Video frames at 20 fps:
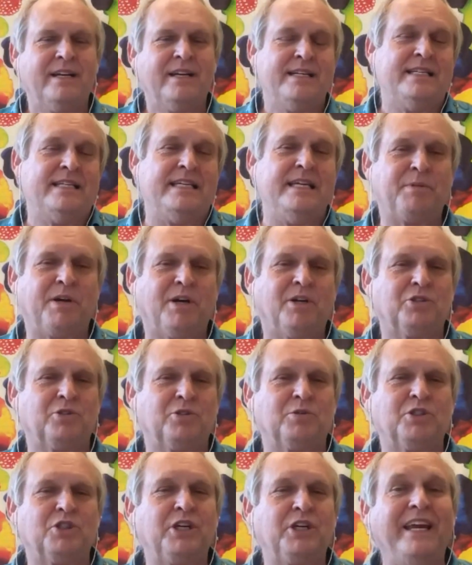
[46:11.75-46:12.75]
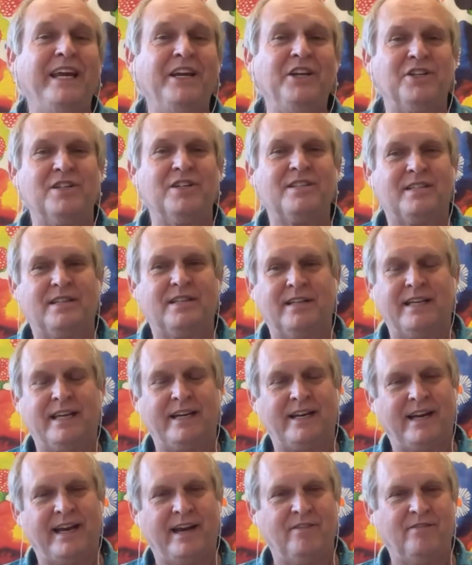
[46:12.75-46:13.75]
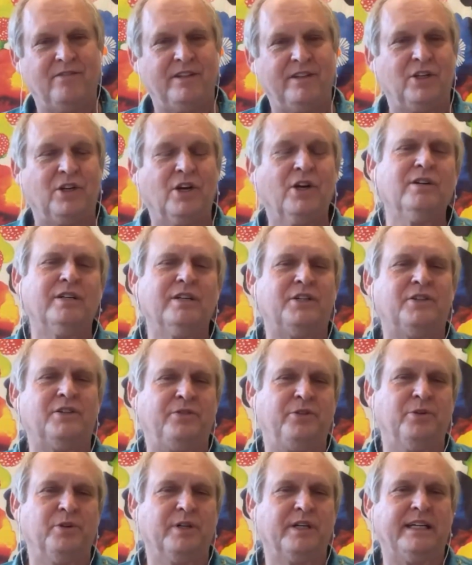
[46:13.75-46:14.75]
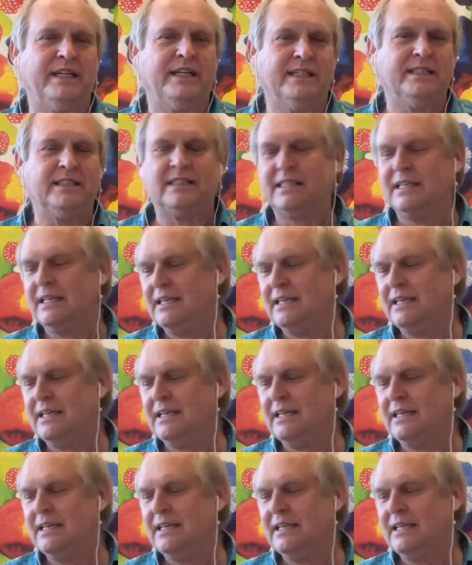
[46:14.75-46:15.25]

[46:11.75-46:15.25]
deep cultural changes that have encouraged fewer kids.